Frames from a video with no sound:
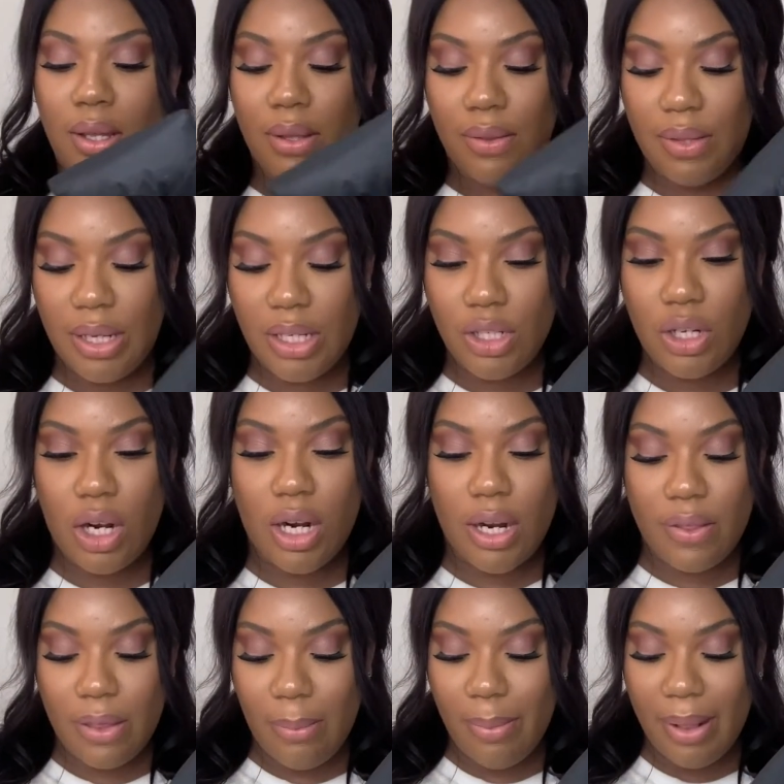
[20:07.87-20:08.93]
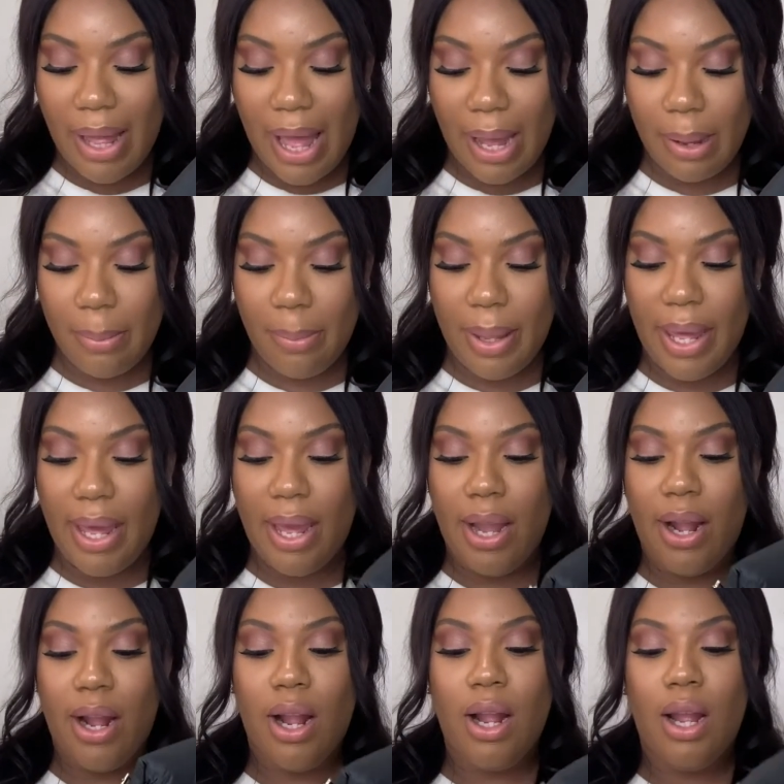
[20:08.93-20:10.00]
these are the black
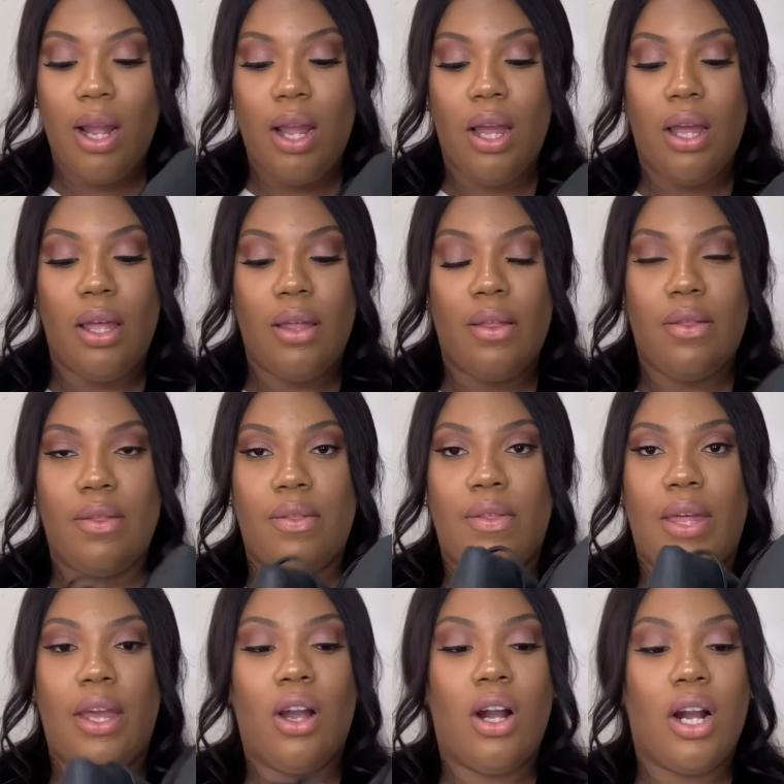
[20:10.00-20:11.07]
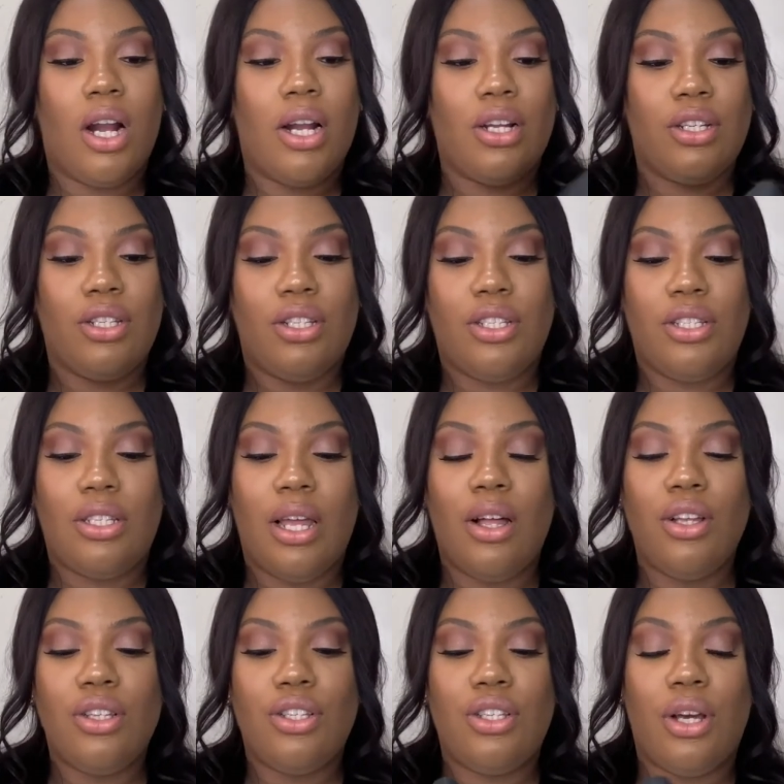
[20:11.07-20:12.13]
pair. They are
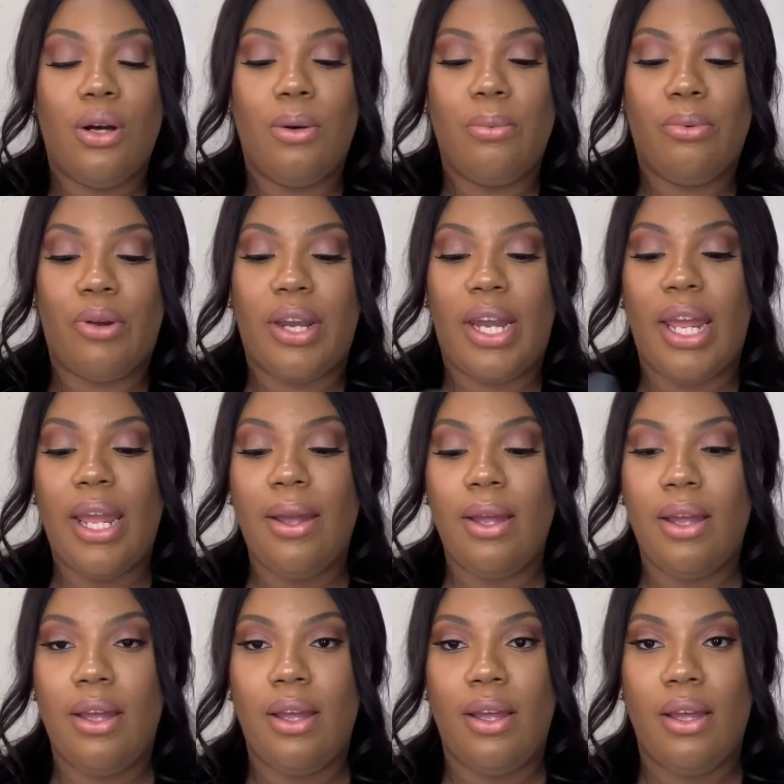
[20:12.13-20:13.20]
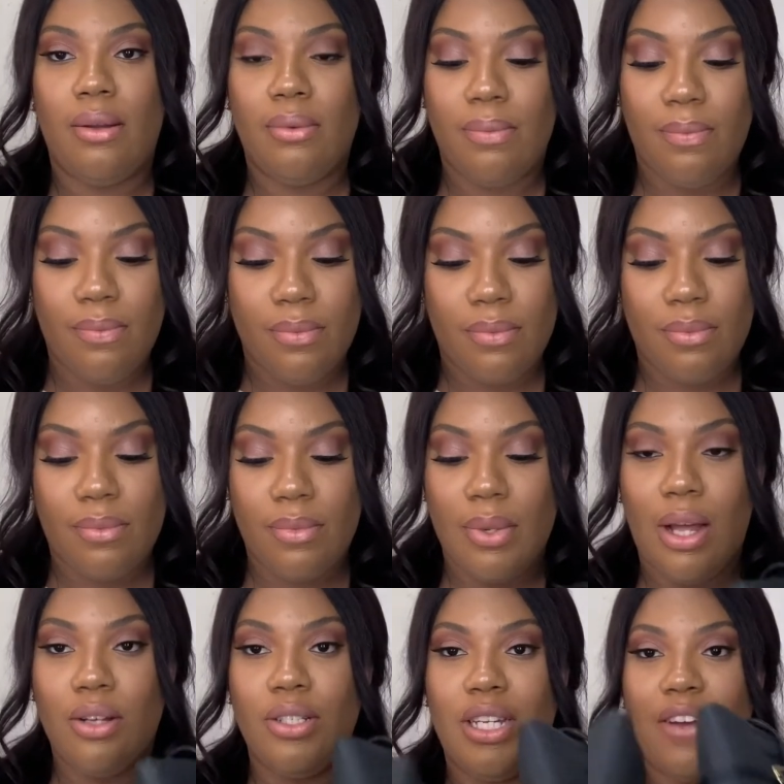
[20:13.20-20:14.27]
so, so pretty.
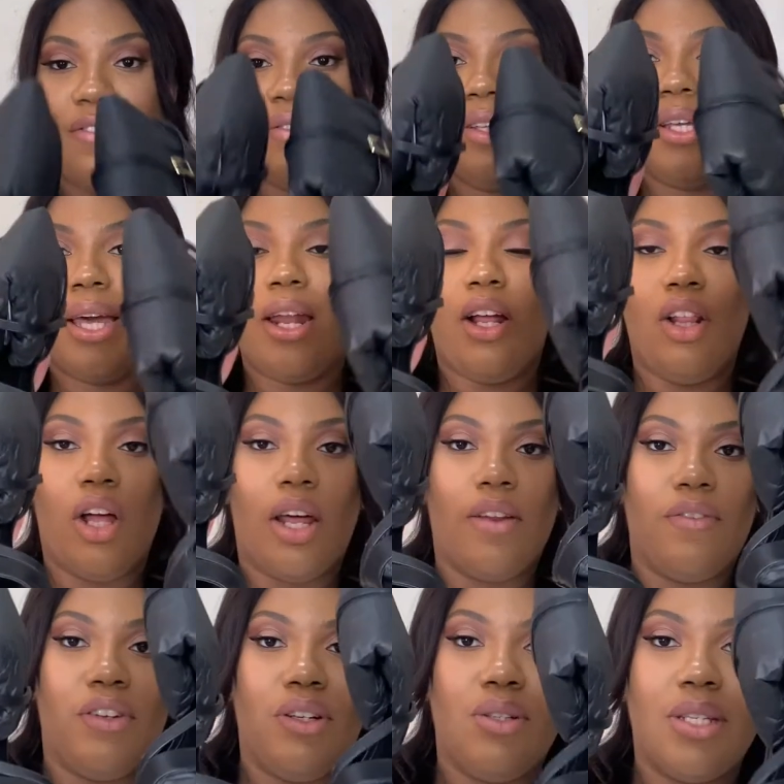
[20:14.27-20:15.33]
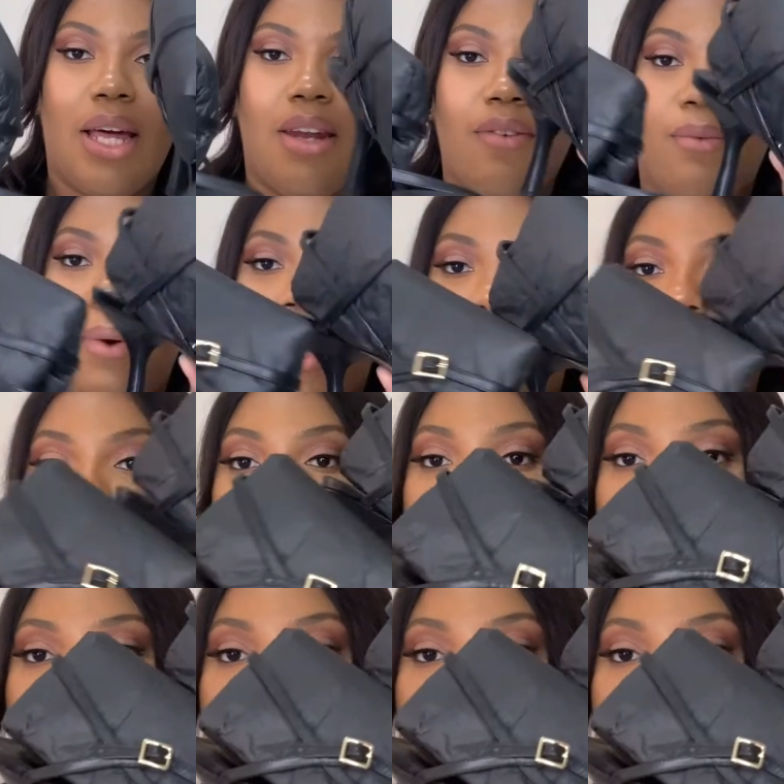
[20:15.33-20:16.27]
I'll definitely get a lot of use out of wearing these.